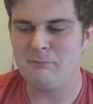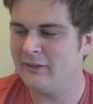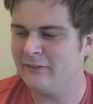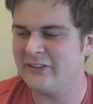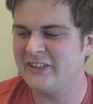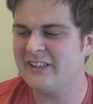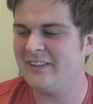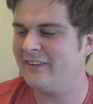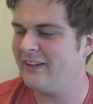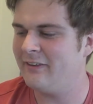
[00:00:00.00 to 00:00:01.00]
but in all
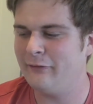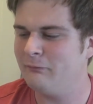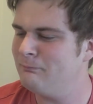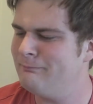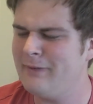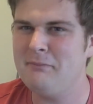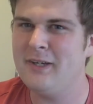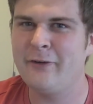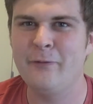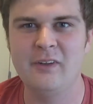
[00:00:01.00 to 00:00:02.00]
sincerity, I thought it might
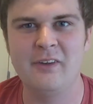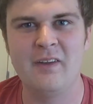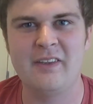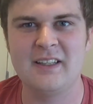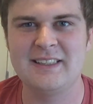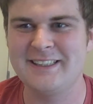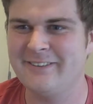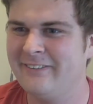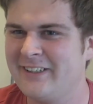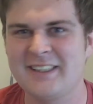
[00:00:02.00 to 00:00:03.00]
be a cool little thing to
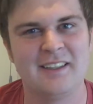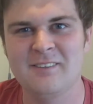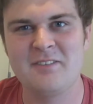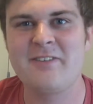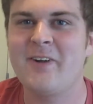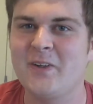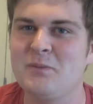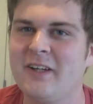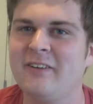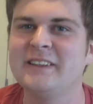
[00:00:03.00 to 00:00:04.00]
do, just a little bit of
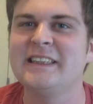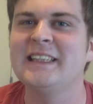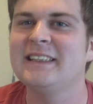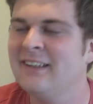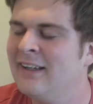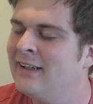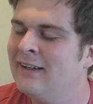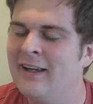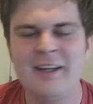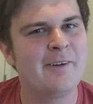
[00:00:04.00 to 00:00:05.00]
cosplay content,
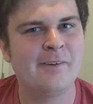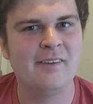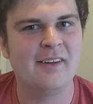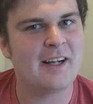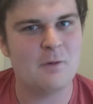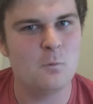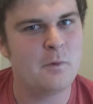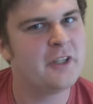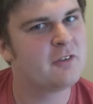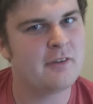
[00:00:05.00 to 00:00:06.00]
kill a couple
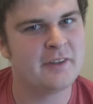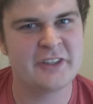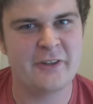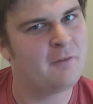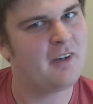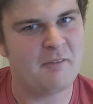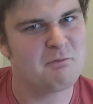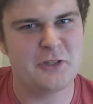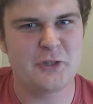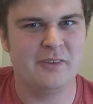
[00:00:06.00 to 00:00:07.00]
birds with one stone.
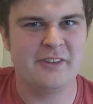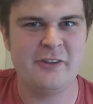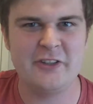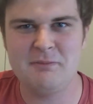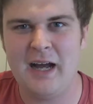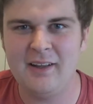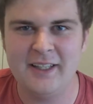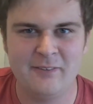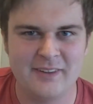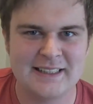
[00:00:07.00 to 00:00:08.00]
I just want to do some
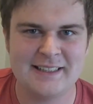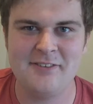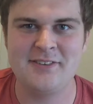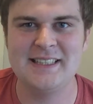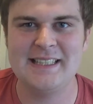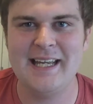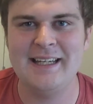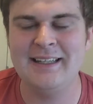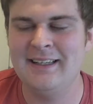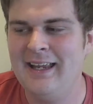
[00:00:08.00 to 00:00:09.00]
Harley Quinn stuff
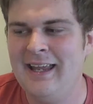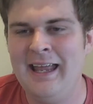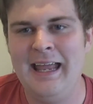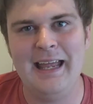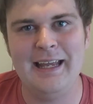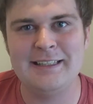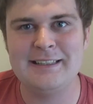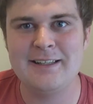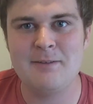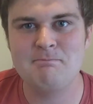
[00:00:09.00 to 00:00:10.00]
today,
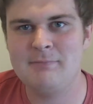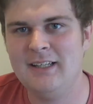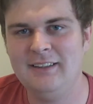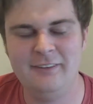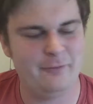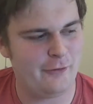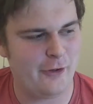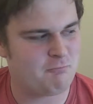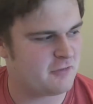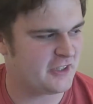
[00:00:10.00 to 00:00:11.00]
and um,
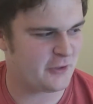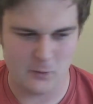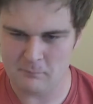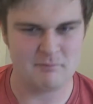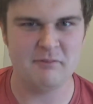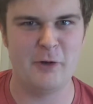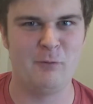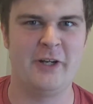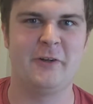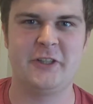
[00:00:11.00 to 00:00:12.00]
yeah, just look,
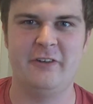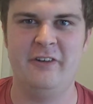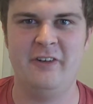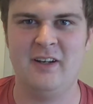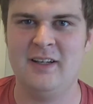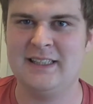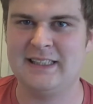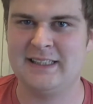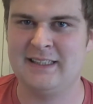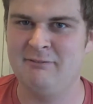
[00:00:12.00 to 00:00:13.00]
why not show you
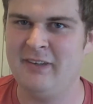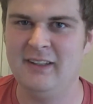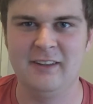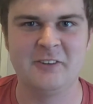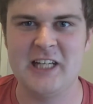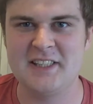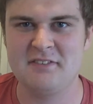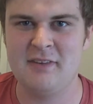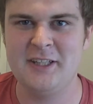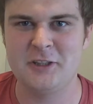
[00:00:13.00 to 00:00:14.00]
guys my little
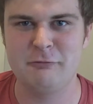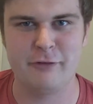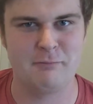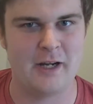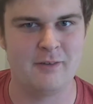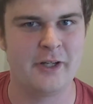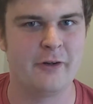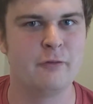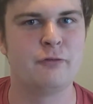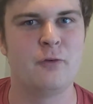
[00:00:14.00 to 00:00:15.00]
transformation from how I
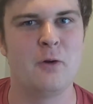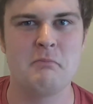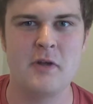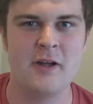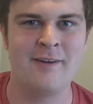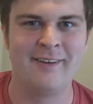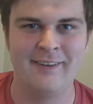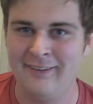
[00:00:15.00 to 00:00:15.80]
go from a